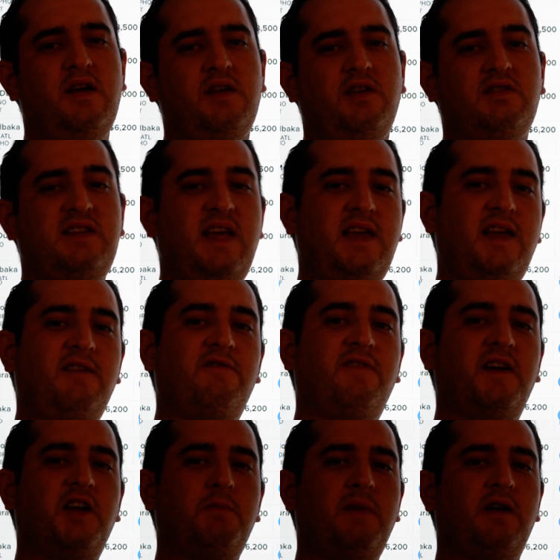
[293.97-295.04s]
you're taking
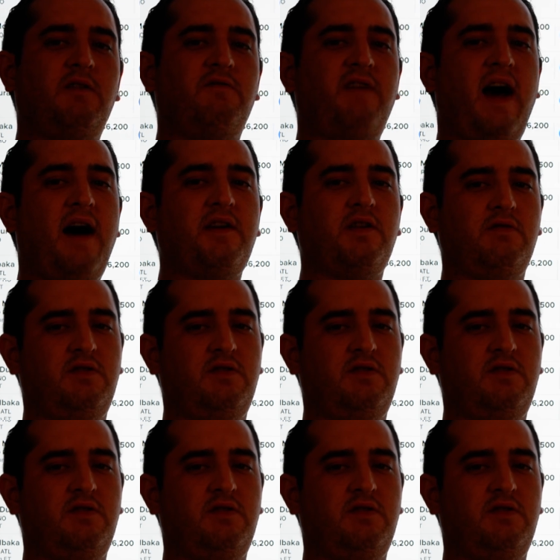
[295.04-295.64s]
fundamental value.